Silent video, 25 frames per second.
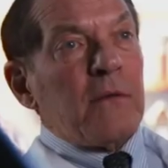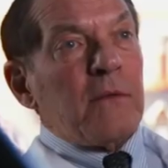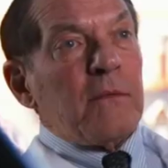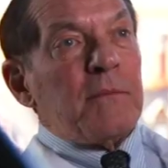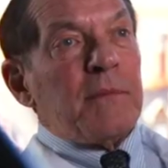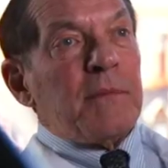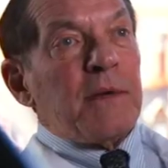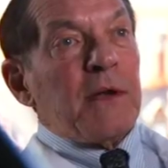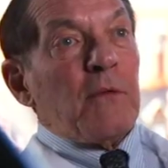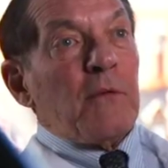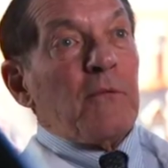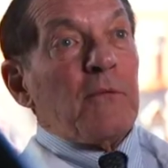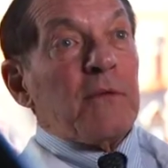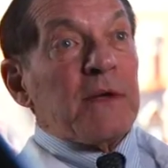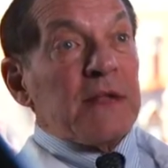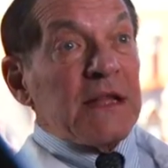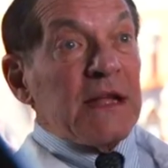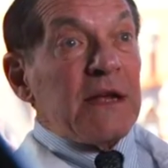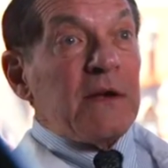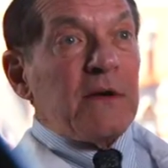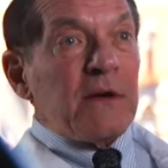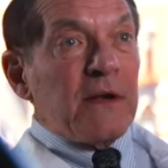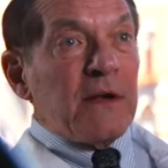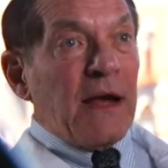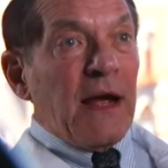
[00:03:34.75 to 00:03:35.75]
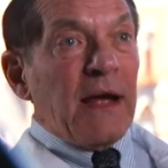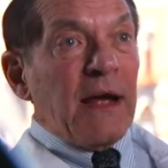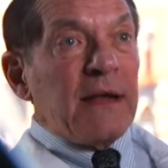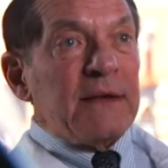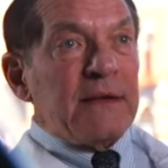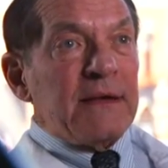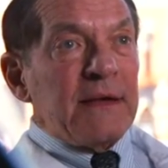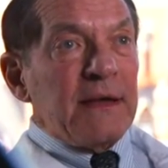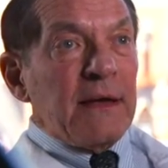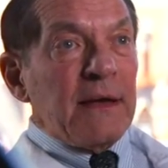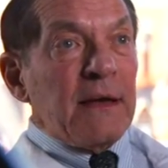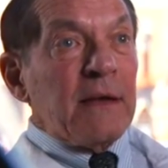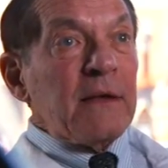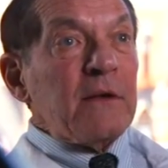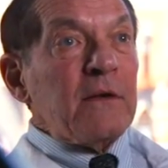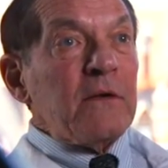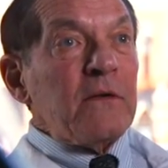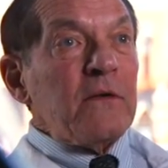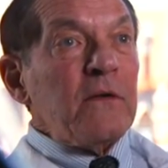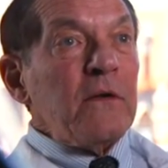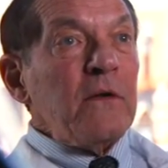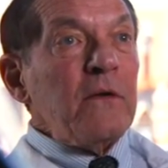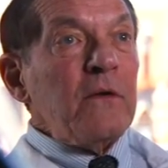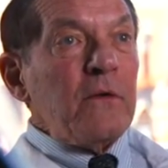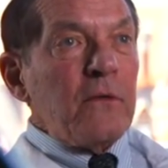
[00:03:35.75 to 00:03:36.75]
it would be a really good idea
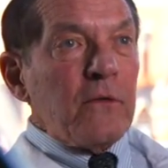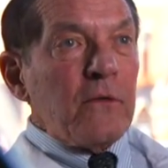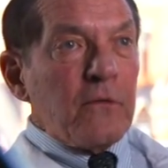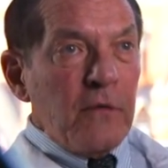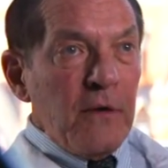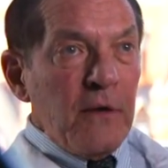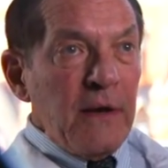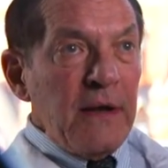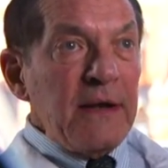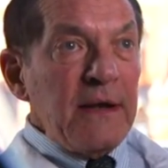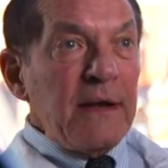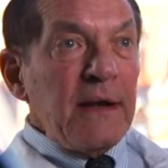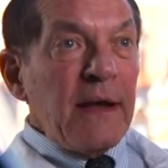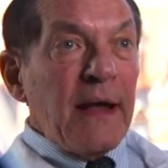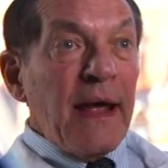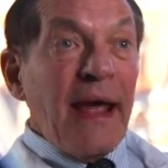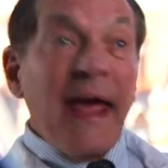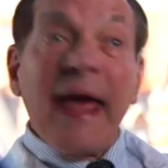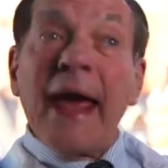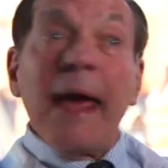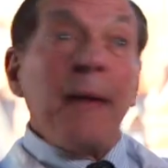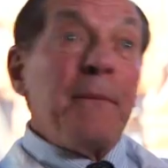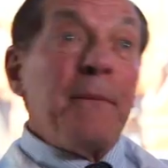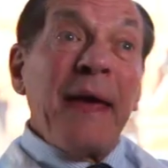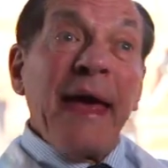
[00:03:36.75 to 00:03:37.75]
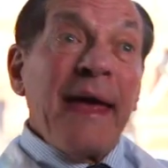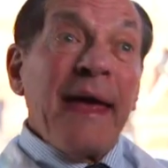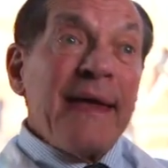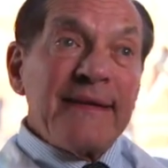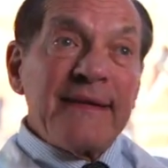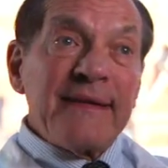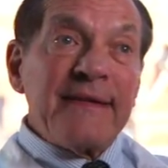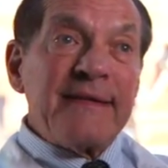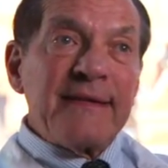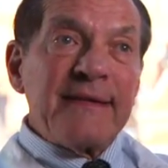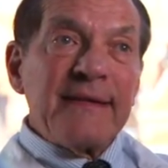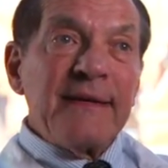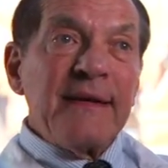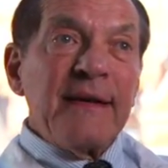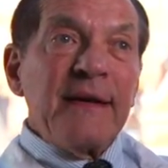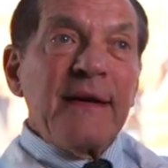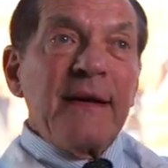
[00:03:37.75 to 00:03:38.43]
to treat MS.